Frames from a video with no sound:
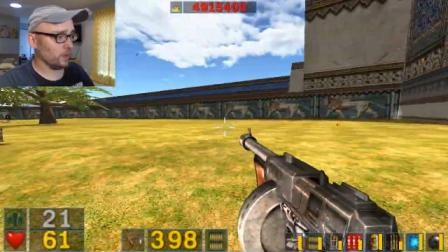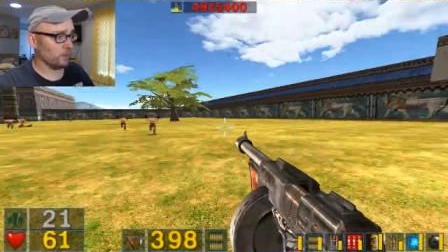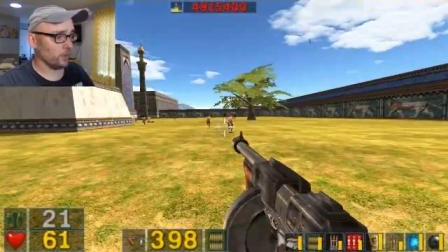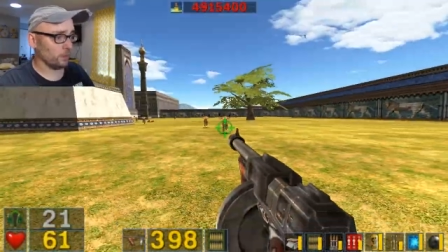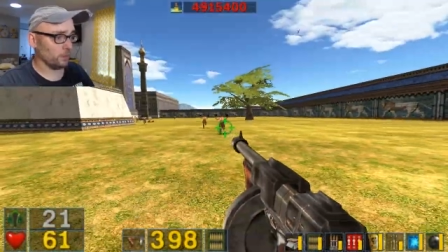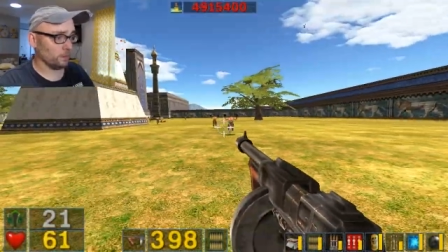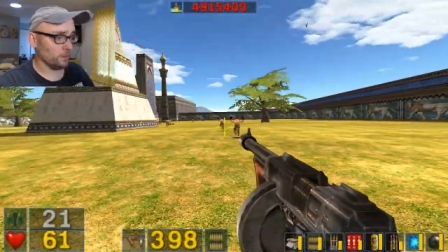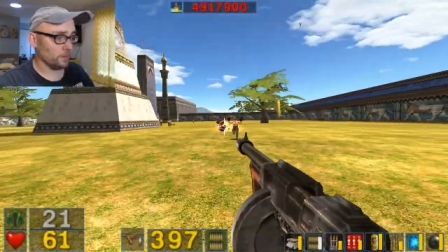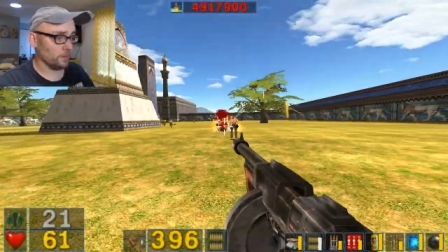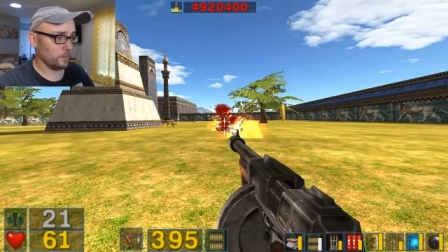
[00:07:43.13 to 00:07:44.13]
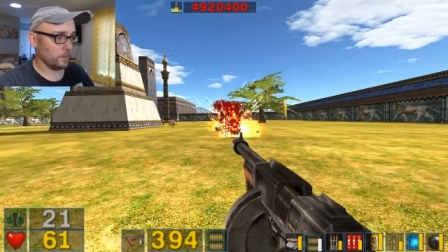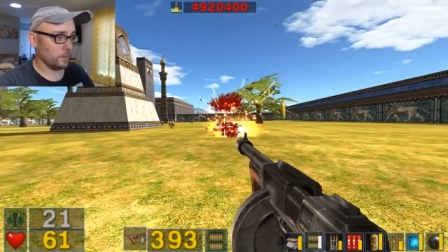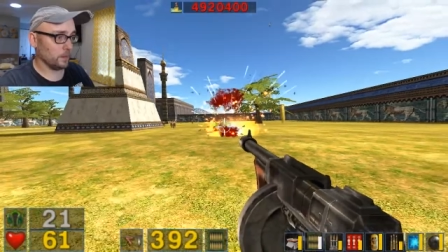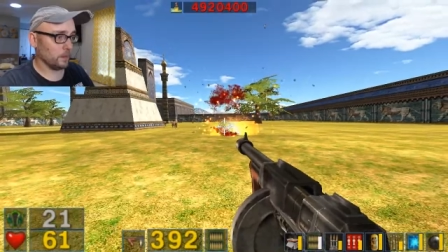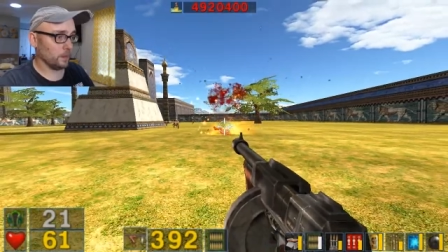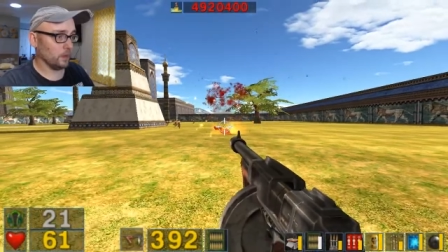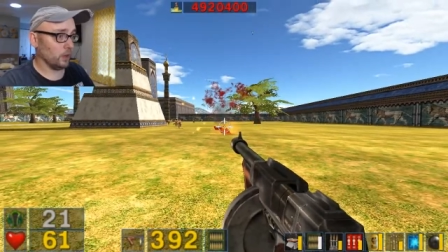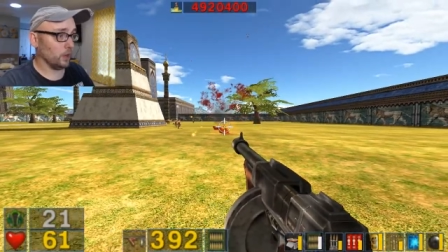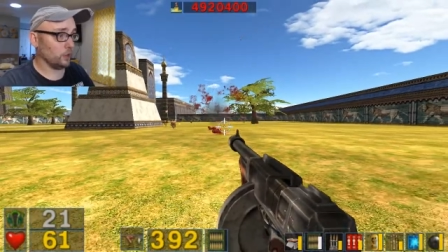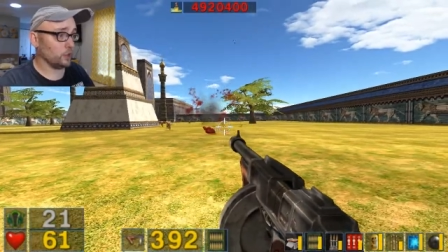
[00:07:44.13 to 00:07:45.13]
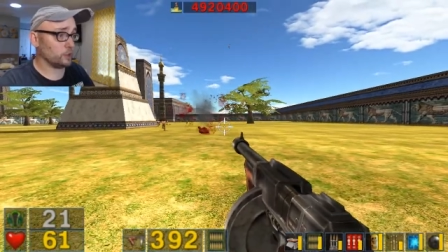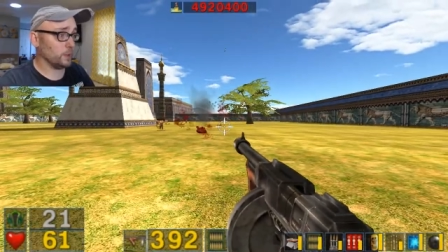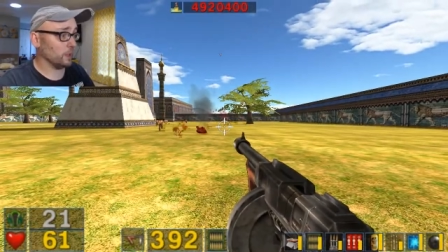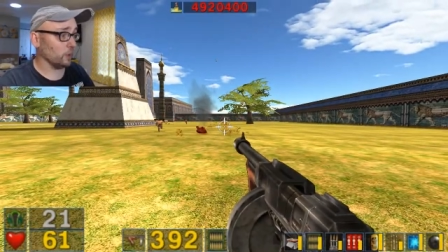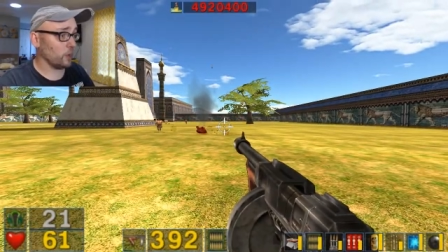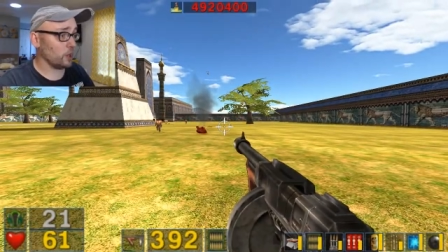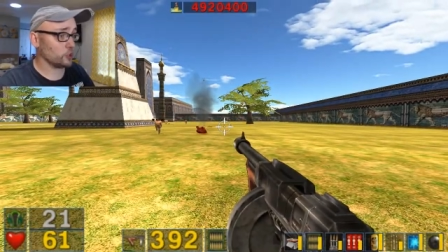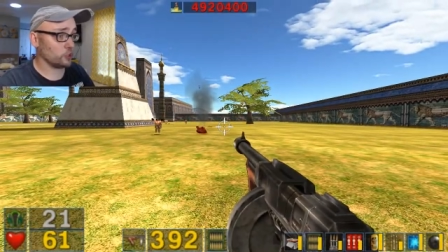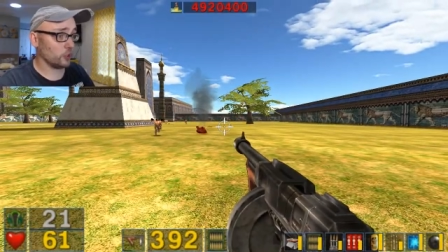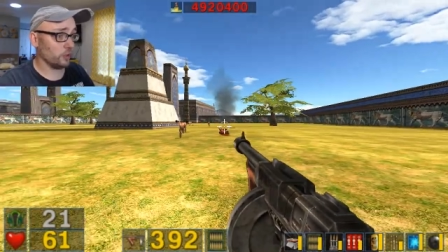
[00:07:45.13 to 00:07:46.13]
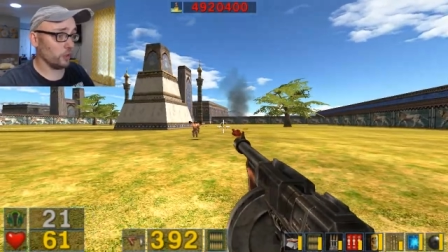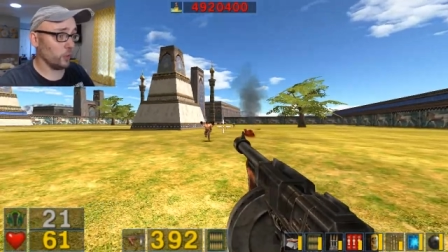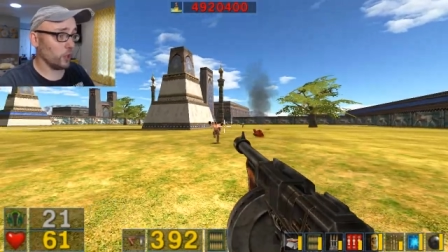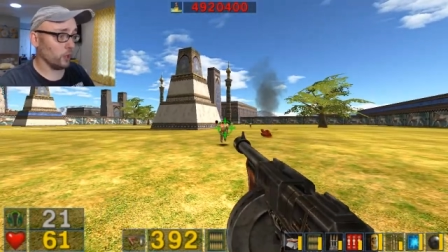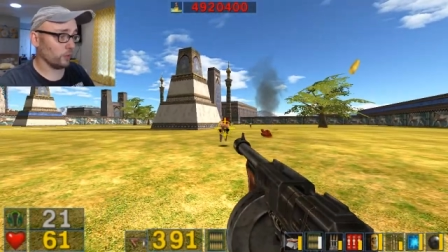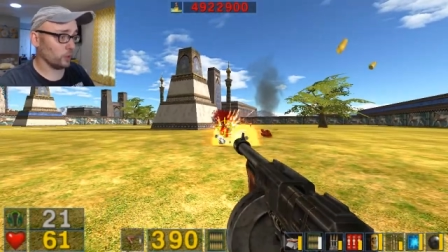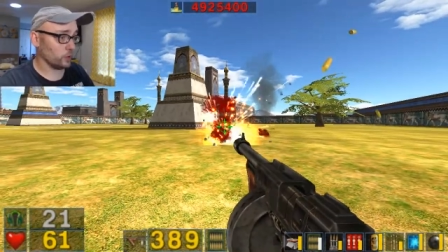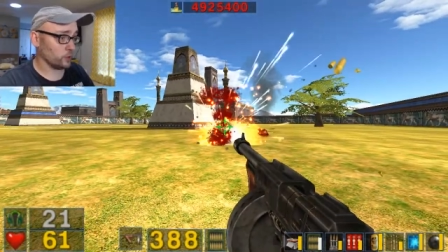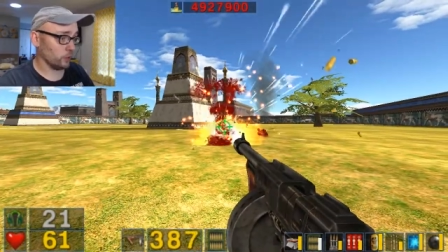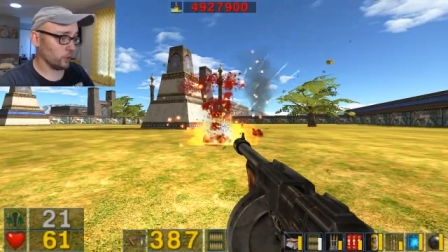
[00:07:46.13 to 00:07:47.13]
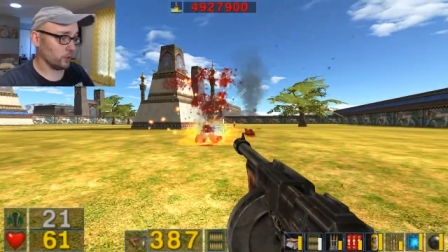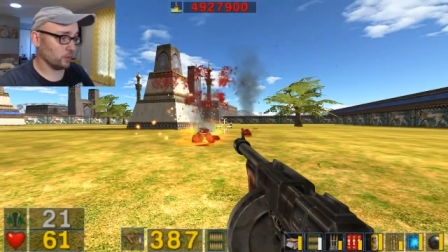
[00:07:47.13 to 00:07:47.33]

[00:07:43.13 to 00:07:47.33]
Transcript: from? Oh, you're just being launched over the wall. Of course you are.